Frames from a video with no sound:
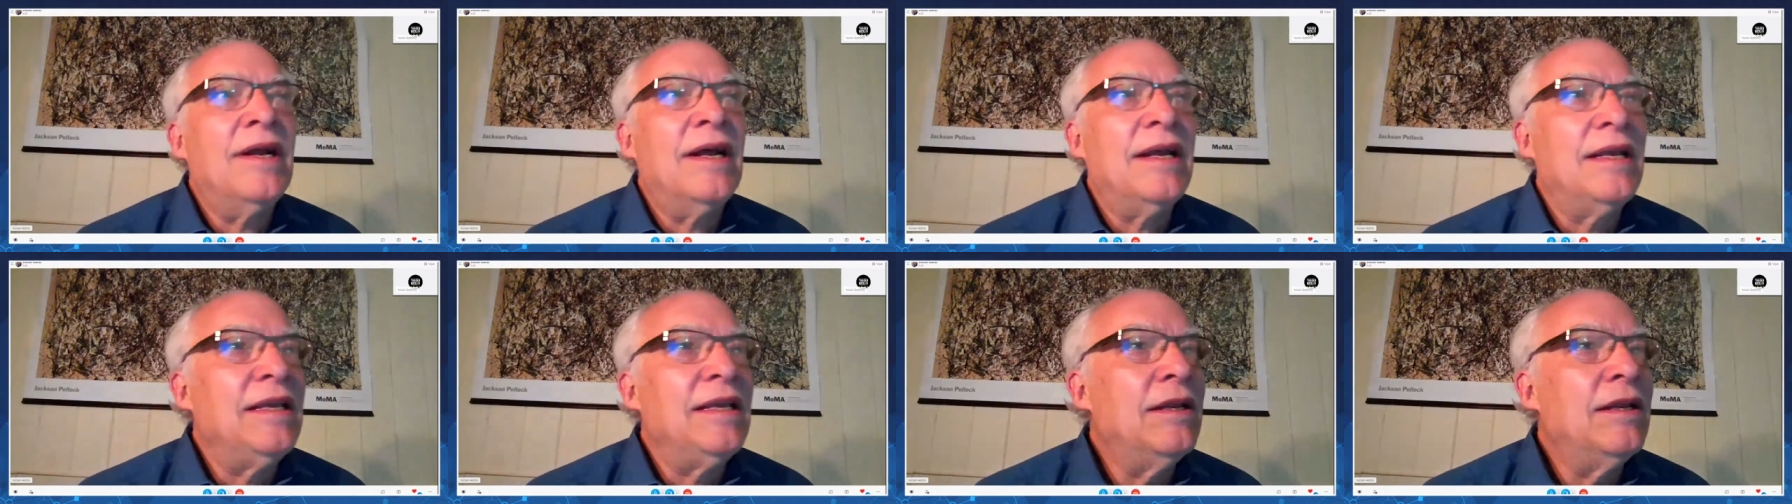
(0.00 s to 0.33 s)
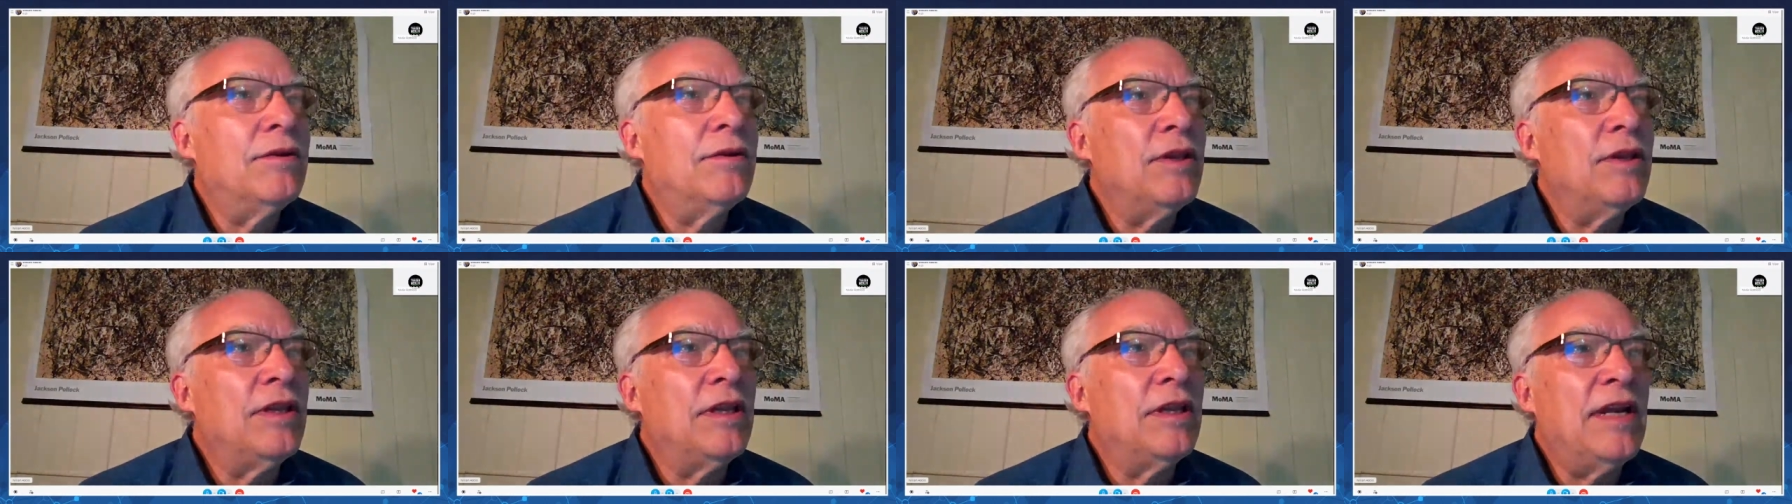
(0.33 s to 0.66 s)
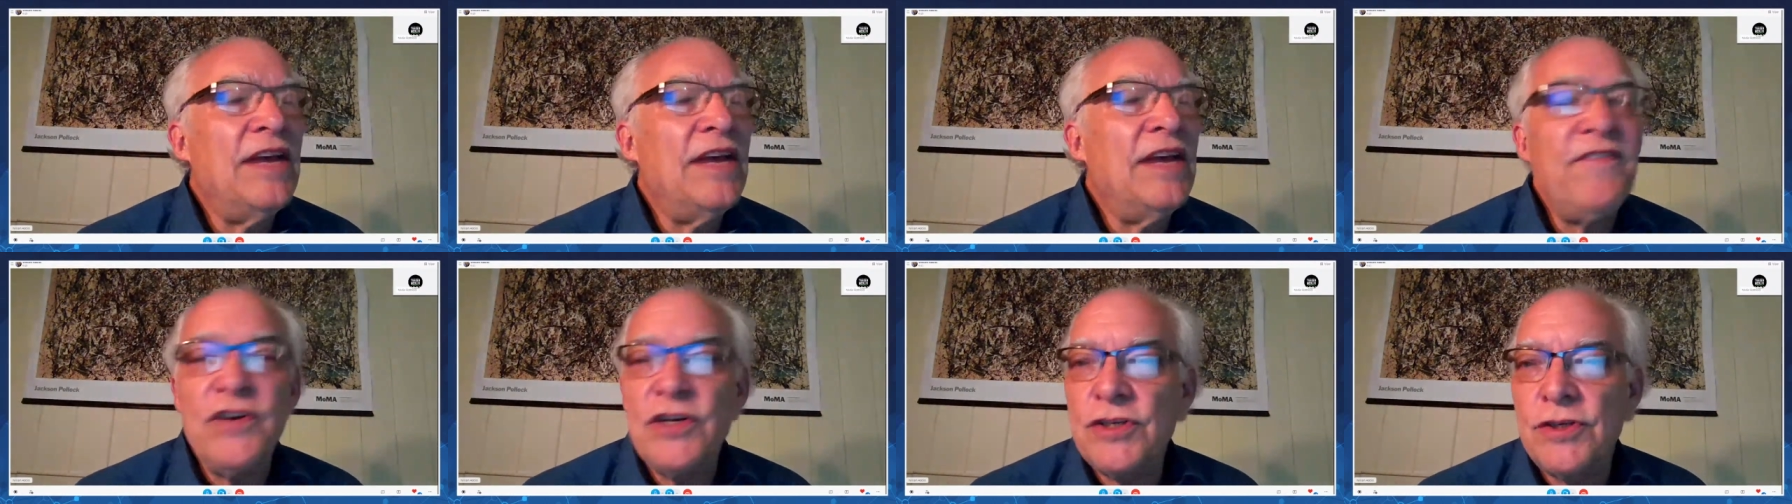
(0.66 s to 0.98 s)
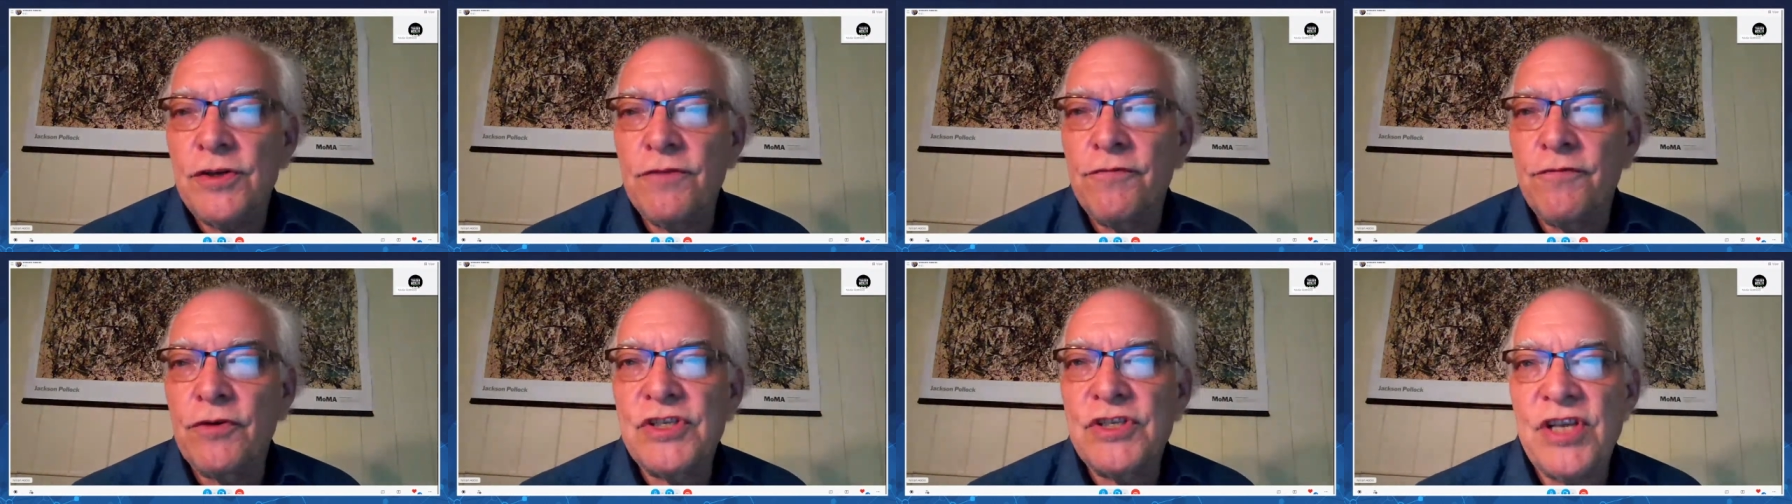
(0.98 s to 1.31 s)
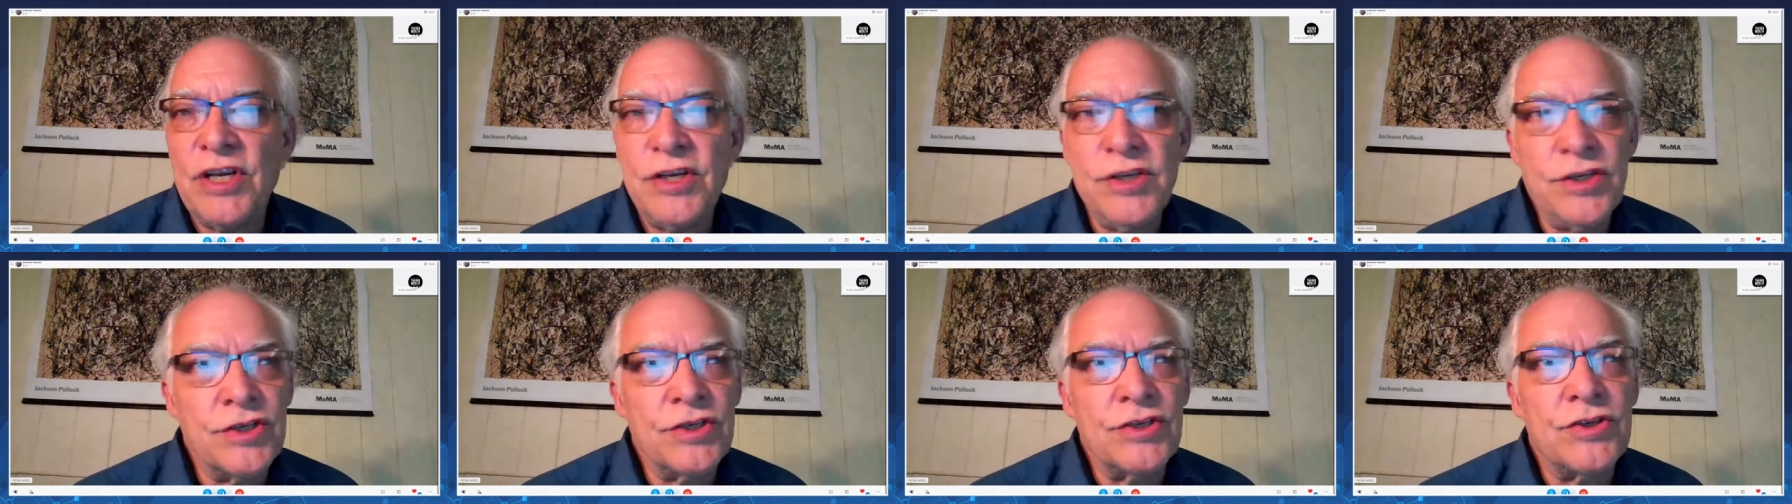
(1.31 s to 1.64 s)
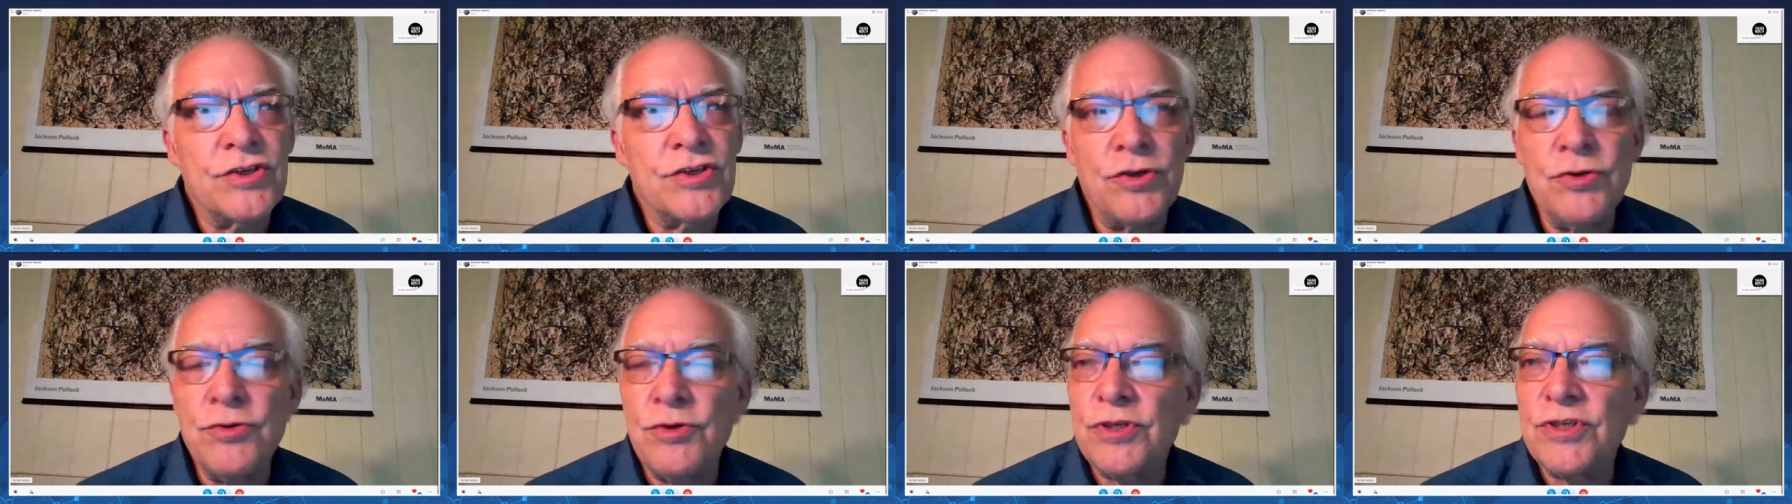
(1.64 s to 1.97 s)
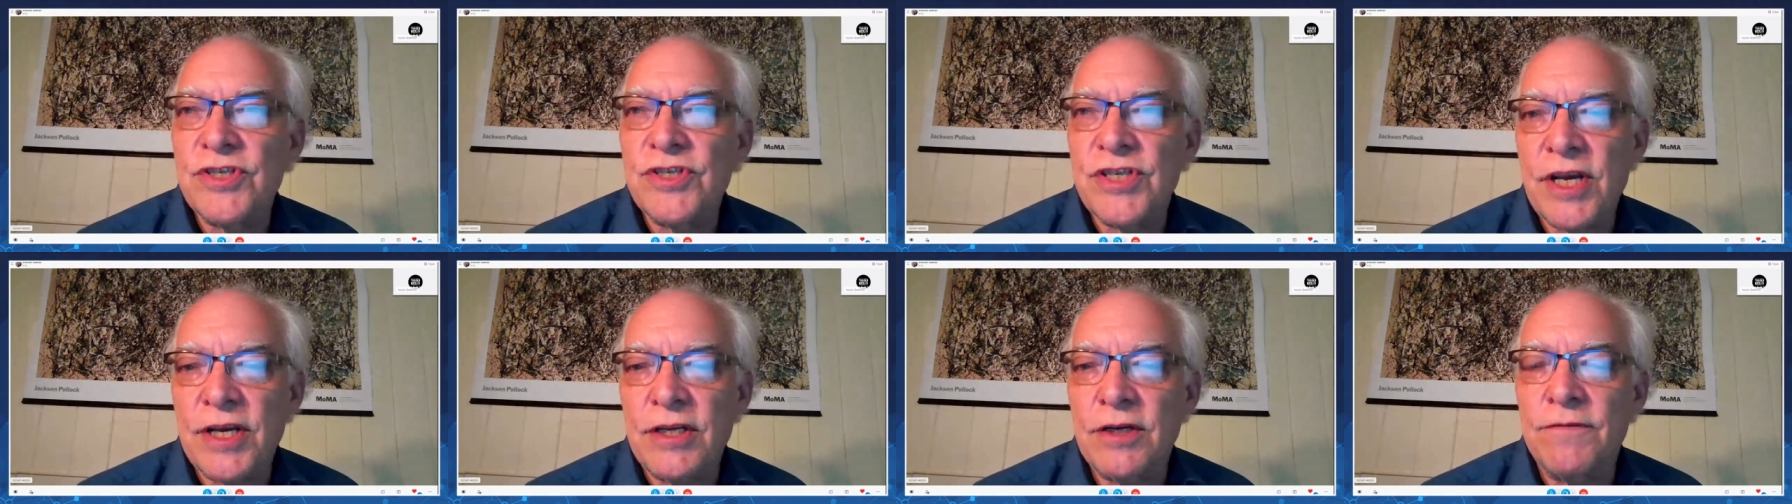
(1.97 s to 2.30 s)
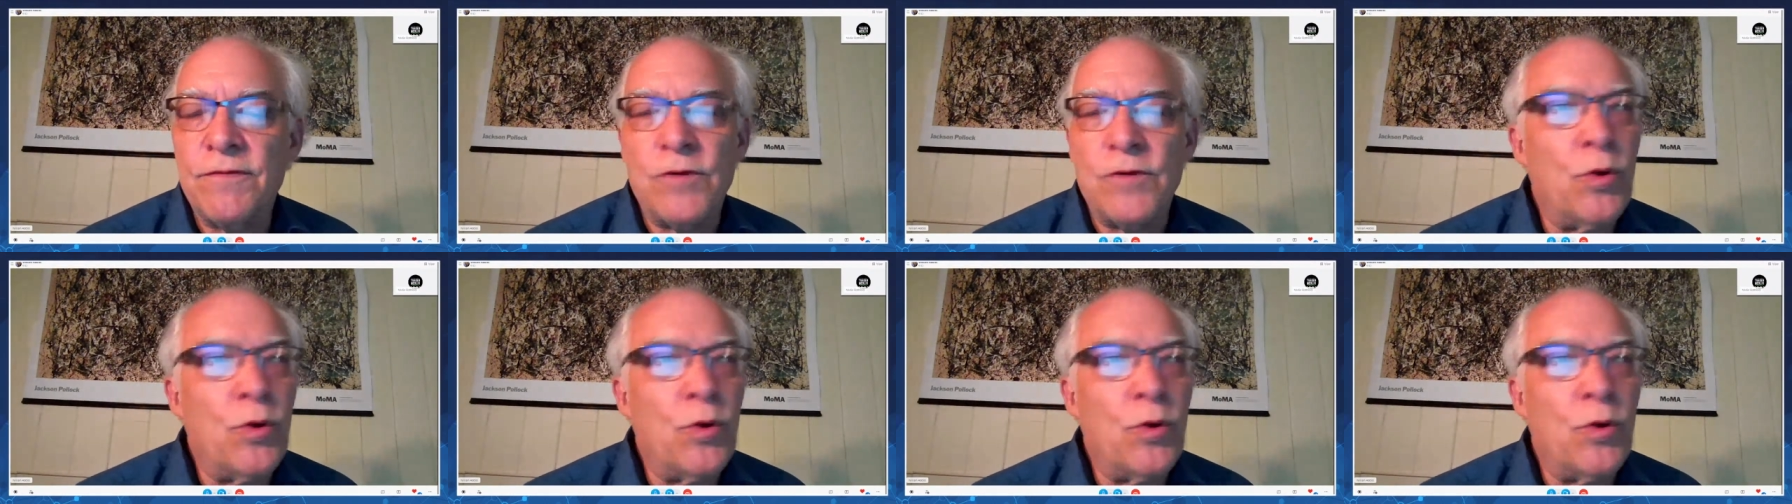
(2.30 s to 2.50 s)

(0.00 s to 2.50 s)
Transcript: you know, the definition of recession is two consecutive